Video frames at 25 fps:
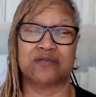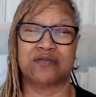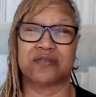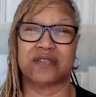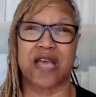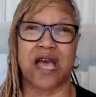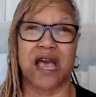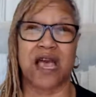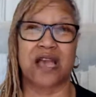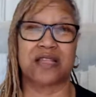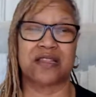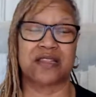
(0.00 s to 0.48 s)

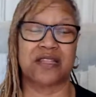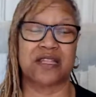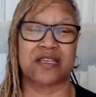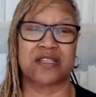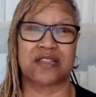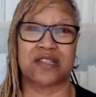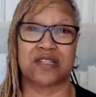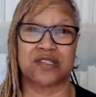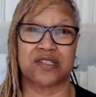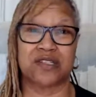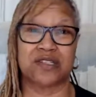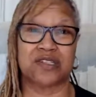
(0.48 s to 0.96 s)
I
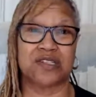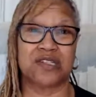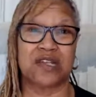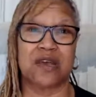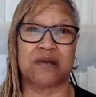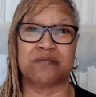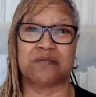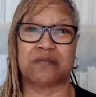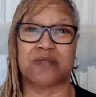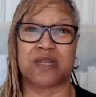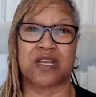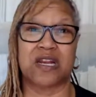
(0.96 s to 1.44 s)
think this is
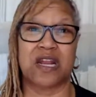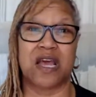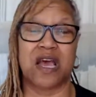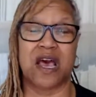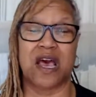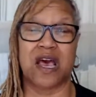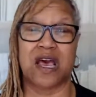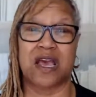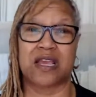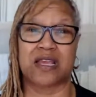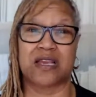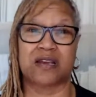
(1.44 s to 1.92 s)
something that
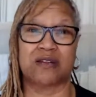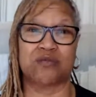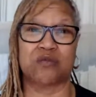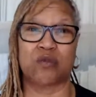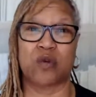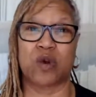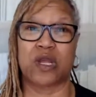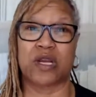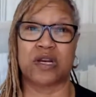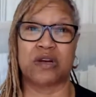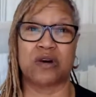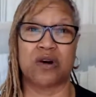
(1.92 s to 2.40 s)
I can
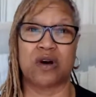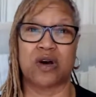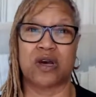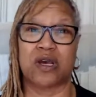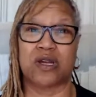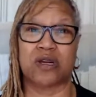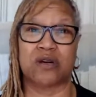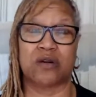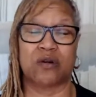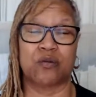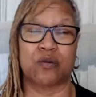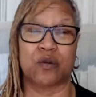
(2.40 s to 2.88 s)
wait
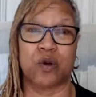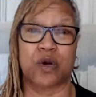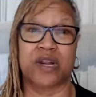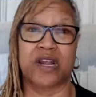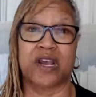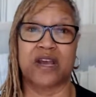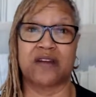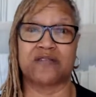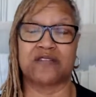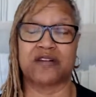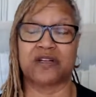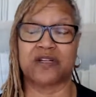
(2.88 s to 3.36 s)
on, or
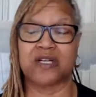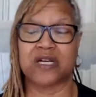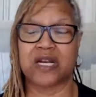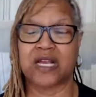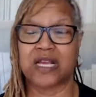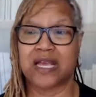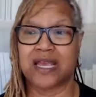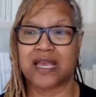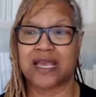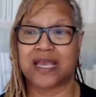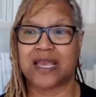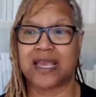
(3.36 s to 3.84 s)
whatever.
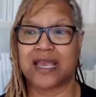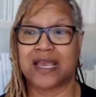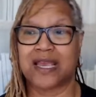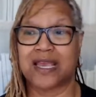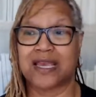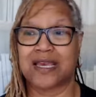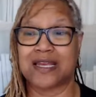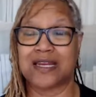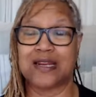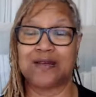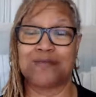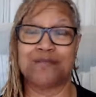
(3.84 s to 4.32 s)

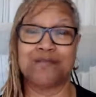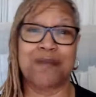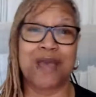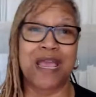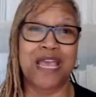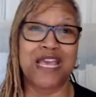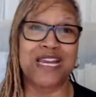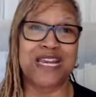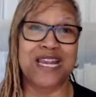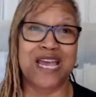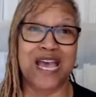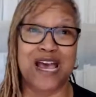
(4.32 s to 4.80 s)
And it
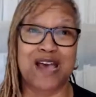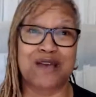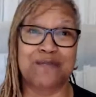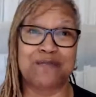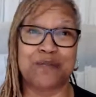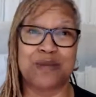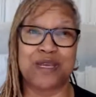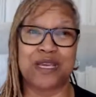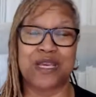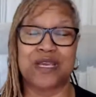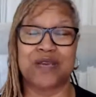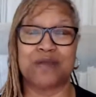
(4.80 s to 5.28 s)
may not
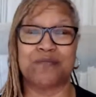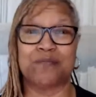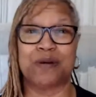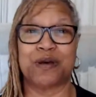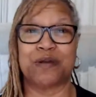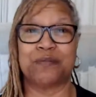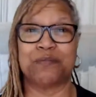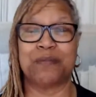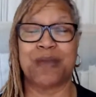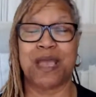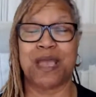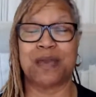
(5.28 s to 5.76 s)
be,
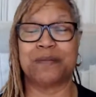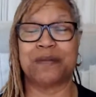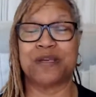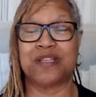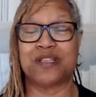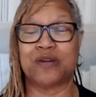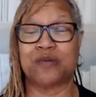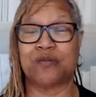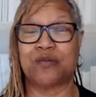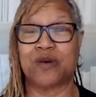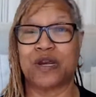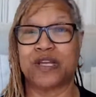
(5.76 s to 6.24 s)
but maybe
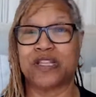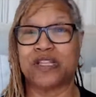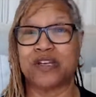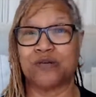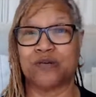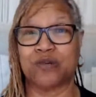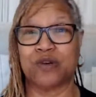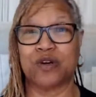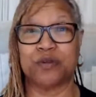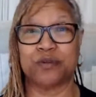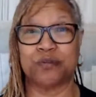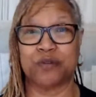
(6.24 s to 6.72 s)
the way
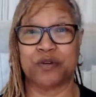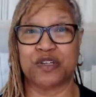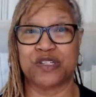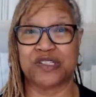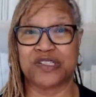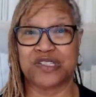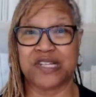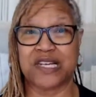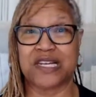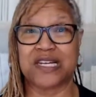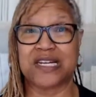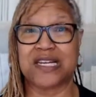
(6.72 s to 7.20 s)
that we're
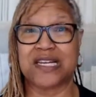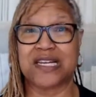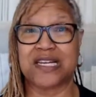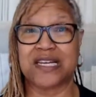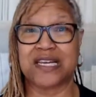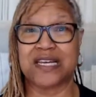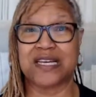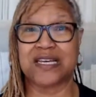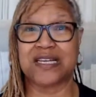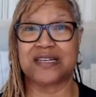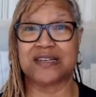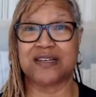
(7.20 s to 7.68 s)
presenting
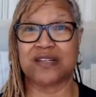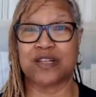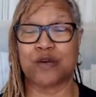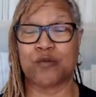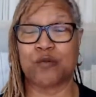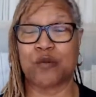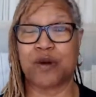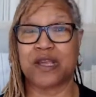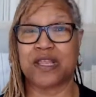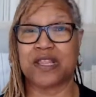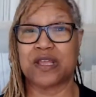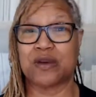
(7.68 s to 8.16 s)
it, the
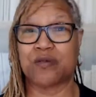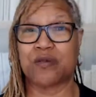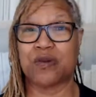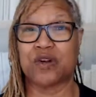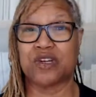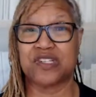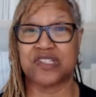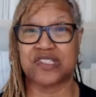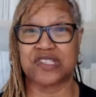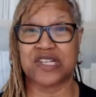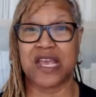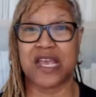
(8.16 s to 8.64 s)
way that
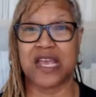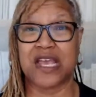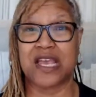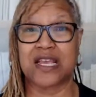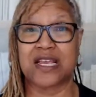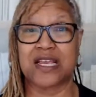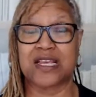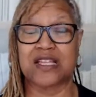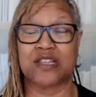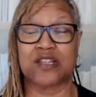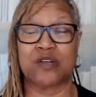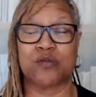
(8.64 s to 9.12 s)
we're
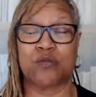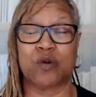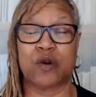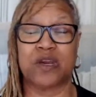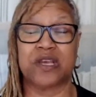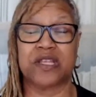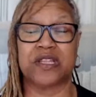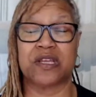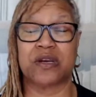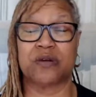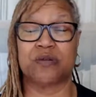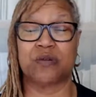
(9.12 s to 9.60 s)
saying it, the
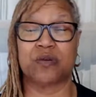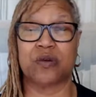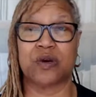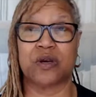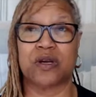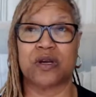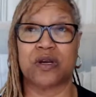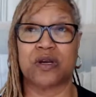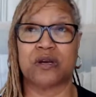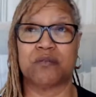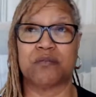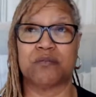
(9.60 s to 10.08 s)
way that
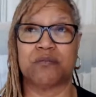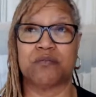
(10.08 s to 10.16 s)
we're,